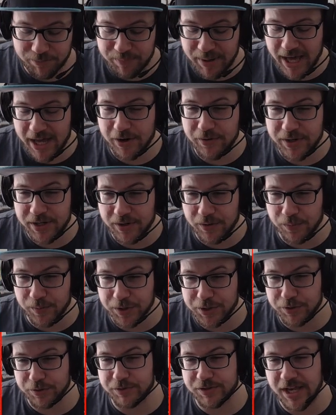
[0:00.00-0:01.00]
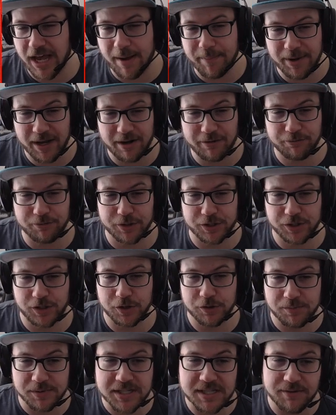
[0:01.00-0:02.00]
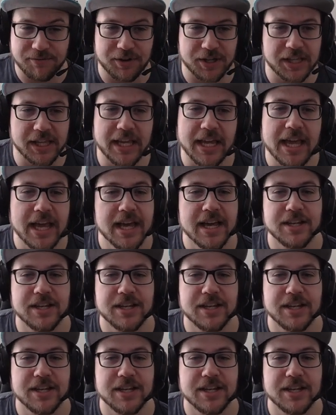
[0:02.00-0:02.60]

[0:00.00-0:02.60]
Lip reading: Pat O'Neill, Richard Zapp, and Frisco specifically.